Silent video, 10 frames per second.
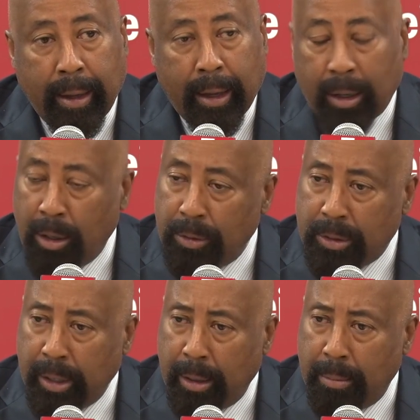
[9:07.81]
And Coach
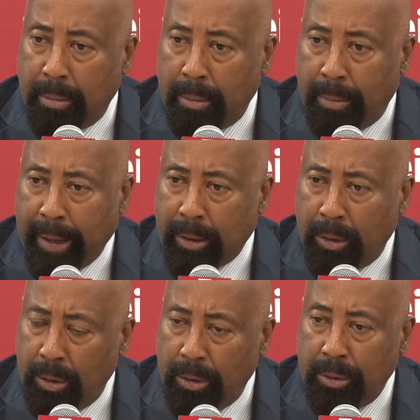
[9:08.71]
said, Michael
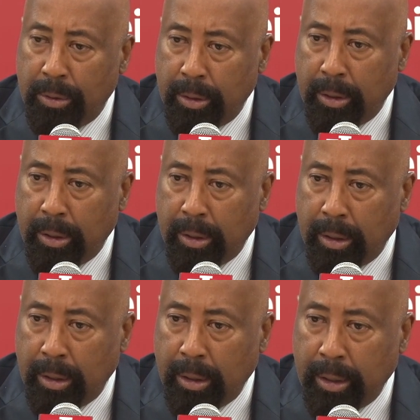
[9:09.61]
who?
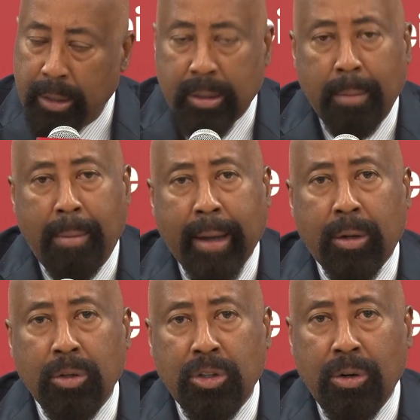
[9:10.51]
He said,
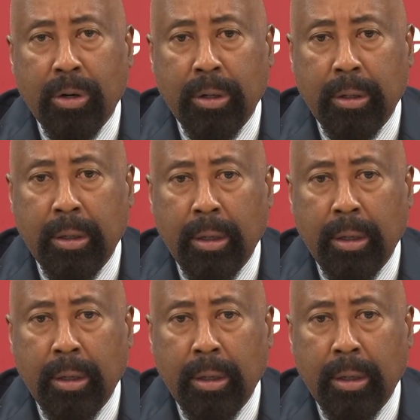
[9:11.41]
Michael Jordan.